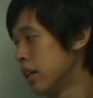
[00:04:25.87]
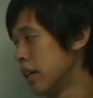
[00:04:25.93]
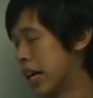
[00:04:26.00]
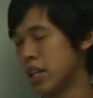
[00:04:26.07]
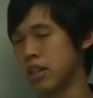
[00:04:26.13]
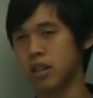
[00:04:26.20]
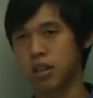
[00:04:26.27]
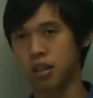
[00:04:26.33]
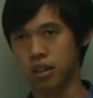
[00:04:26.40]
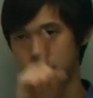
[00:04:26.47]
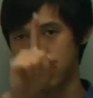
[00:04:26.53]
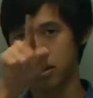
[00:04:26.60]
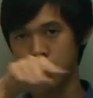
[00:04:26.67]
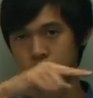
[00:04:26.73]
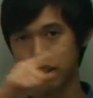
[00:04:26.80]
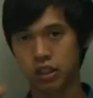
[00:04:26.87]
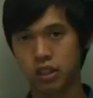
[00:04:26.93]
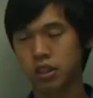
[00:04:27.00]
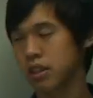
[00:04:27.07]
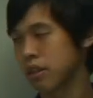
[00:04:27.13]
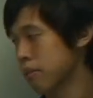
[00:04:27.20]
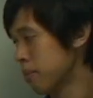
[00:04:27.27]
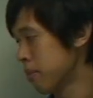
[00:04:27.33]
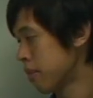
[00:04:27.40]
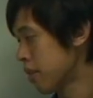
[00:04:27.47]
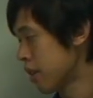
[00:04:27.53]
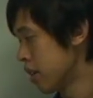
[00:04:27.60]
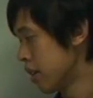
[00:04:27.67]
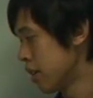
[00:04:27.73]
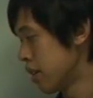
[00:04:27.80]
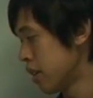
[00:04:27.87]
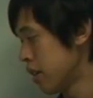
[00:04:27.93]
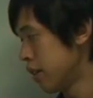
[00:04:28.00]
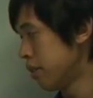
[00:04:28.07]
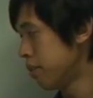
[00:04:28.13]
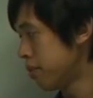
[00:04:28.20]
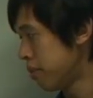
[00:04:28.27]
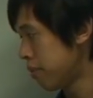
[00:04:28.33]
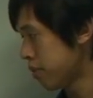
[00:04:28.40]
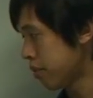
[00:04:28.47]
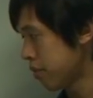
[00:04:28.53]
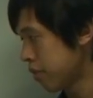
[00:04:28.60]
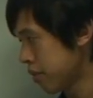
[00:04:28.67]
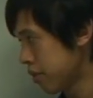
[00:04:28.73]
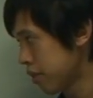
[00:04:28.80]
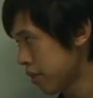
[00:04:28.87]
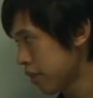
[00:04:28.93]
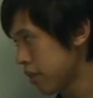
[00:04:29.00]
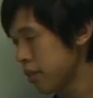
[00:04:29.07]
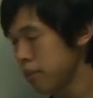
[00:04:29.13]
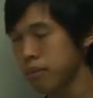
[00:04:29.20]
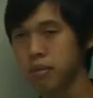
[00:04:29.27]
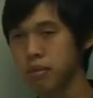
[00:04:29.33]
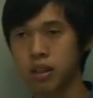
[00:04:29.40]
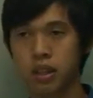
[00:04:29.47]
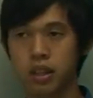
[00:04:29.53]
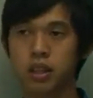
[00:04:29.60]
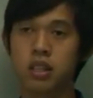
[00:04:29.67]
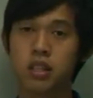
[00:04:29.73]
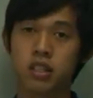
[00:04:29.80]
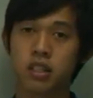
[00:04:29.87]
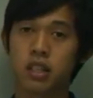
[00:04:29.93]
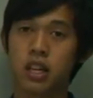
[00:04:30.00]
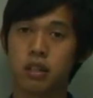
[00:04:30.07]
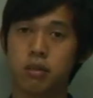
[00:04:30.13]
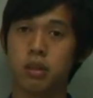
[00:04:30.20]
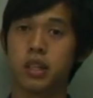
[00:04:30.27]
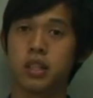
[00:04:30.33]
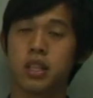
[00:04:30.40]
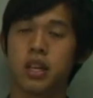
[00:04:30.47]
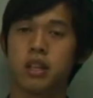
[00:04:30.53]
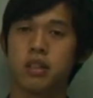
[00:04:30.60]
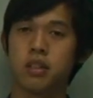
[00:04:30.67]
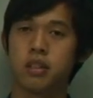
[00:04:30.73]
as the coefficients. So this kind of works out.